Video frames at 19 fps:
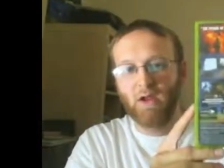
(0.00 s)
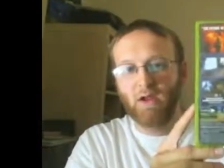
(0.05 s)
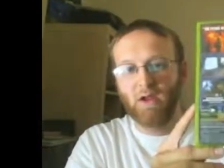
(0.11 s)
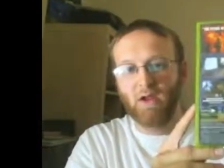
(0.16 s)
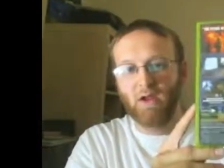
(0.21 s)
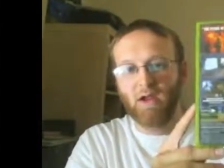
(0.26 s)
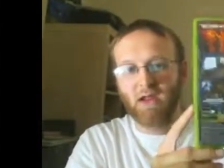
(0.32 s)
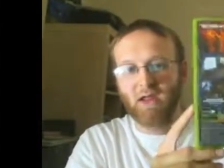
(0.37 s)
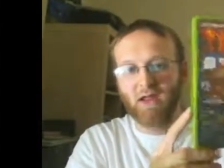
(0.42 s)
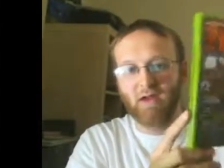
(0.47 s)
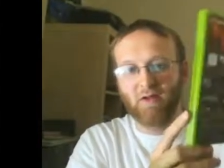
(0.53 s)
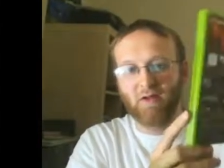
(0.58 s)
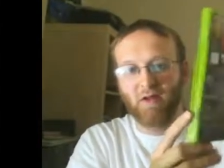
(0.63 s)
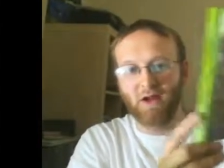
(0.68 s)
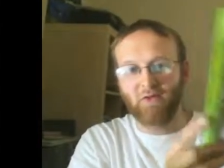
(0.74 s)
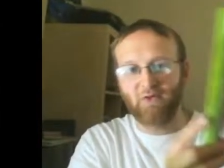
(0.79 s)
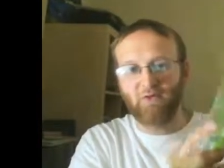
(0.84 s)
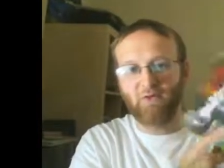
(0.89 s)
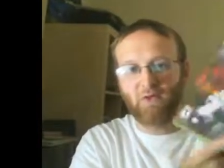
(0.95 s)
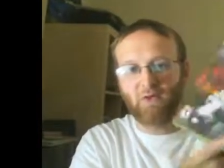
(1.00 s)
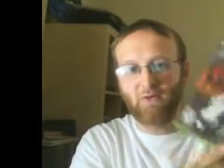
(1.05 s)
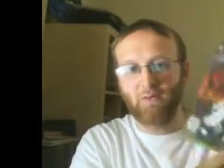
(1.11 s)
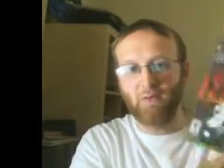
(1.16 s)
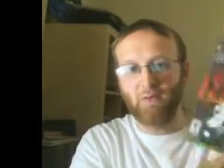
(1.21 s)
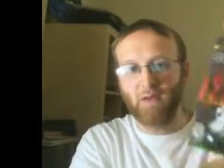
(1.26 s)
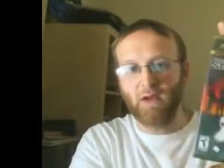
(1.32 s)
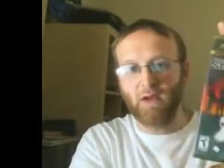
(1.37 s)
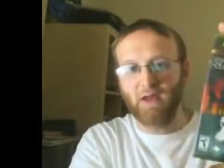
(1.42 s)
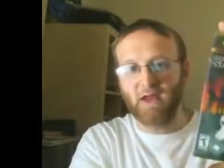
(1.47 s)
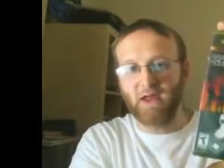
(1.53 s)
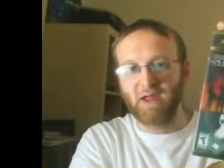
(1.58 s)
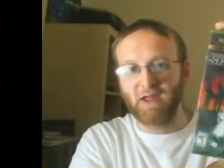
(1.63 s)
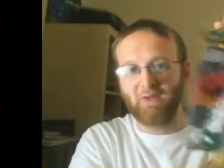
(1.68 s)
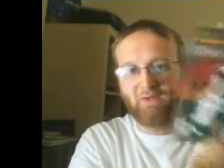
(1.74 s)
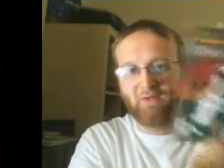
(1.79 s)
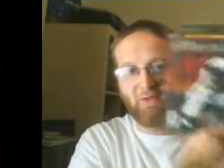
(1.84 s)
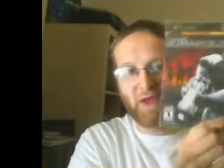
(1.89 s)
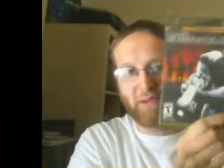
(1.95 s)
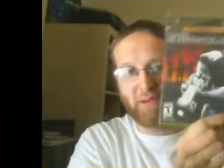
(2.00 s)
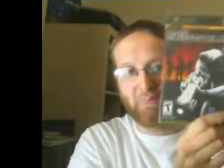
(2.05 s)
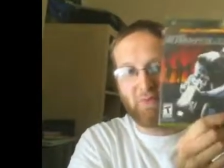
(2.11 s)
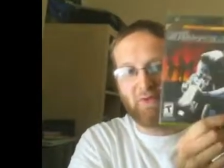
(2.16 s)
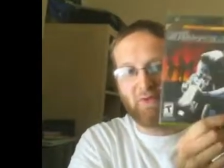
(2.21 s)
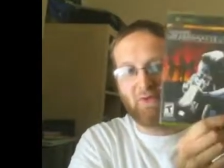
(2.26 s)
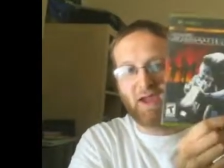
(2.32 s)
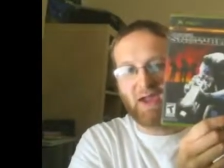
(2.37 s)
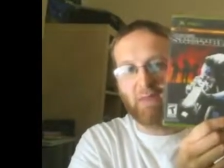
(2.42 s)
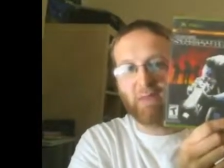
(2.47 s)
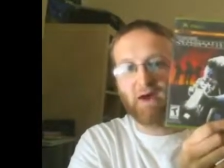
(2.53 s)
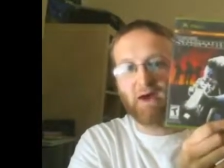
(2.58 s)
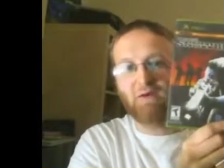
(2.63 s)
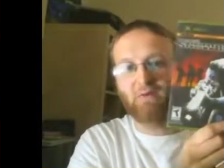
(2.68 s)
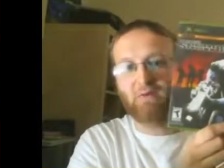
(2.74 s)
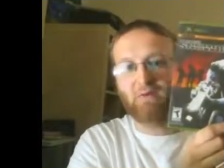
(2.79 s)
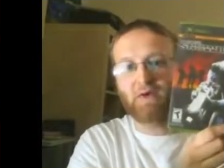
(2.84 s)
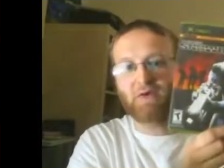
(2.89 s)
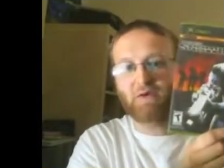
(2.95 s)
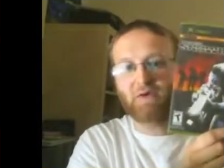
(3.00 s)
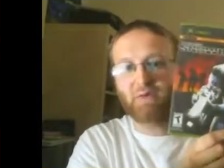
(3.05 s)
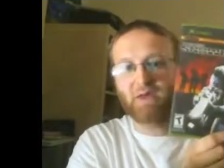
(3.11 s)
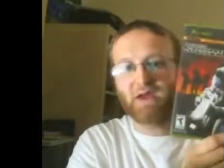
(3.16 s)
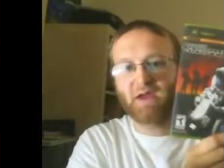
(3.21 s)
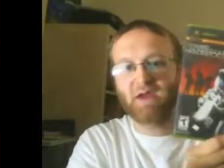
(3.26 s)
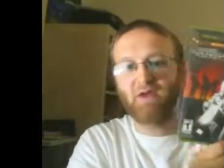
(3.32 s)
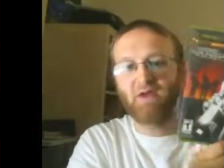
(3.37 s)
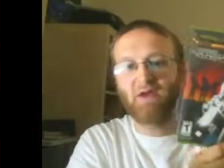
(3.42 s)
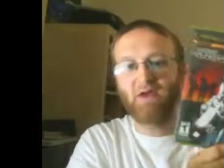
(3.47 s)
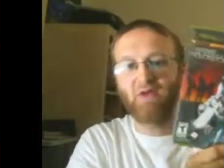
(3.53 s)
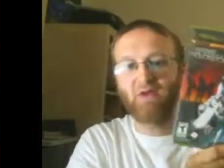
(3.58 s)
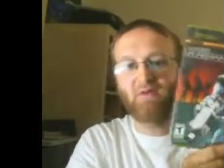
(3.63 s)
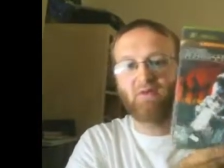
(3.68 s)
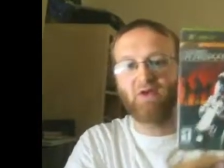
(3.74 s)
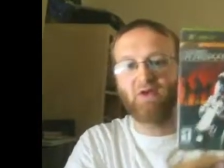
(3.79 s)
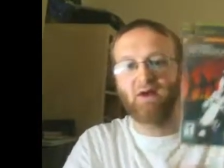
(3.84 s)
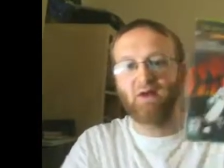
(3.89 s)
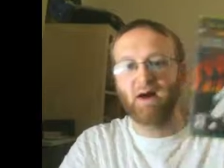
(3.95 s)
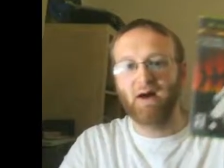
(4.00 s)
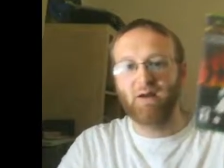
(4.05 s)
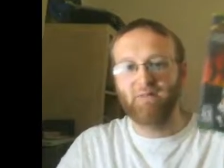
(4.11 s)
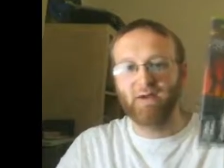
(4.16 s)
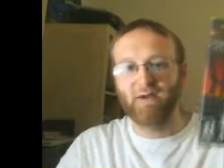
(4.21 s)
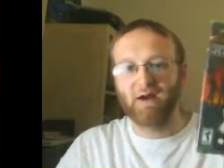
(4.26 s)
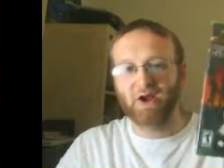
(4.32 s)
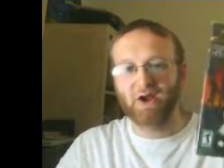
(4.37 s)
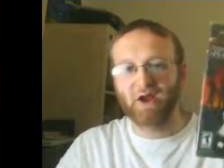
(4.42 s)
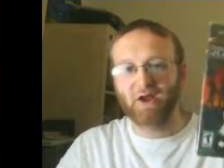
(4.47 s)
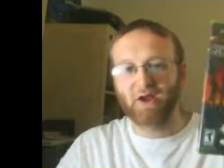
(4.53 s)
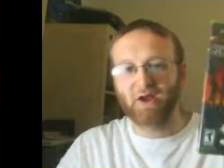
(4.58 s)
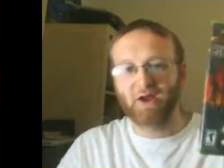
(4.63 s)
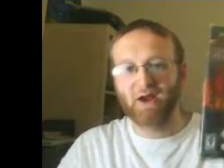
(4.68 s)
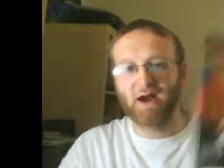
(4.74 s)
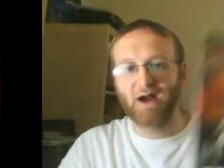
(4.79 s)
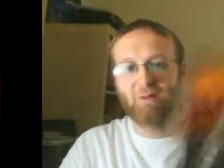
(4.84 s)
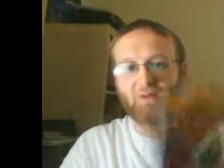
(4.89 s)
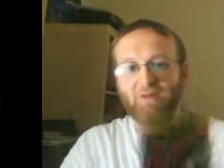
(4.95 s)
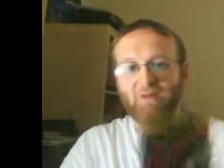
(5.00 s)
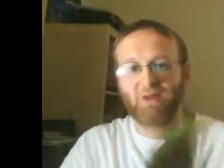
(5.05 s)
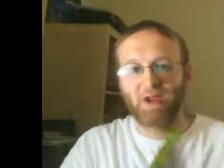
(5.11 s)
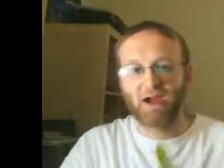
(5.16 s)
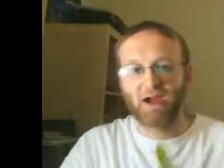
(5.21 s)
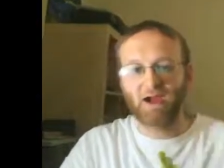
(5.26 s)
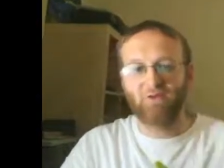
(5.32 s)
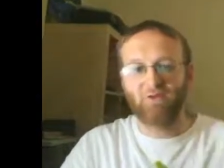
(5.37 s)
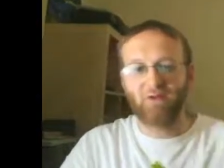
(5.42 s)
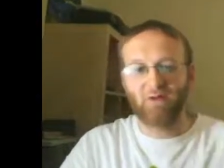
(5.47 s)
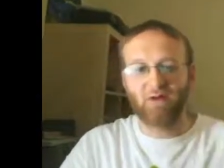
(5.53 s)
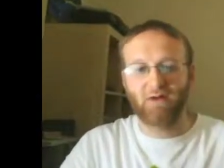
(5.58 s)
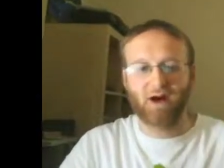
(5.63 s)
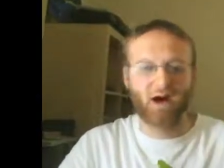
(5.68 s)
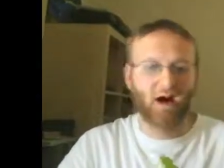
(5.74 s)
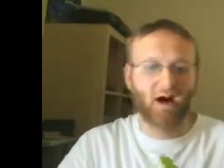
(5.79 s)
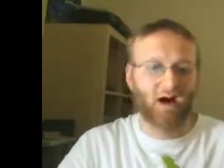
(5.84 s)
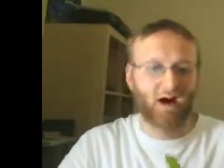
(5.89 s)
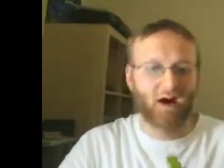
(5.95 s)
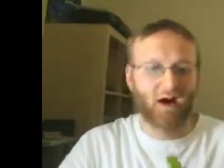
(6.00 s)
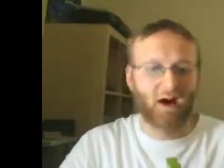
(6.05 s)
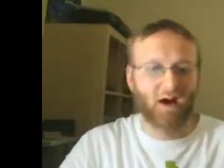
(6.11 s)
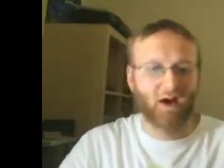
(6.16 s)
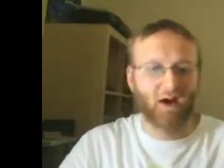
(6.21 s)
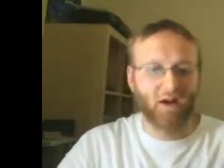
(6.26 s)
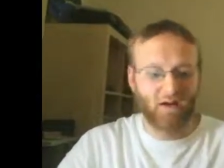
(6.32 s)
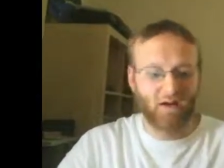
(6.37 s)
And he collects too. And he sniped this game out from under me. So I found another copy today. So ha ha ha.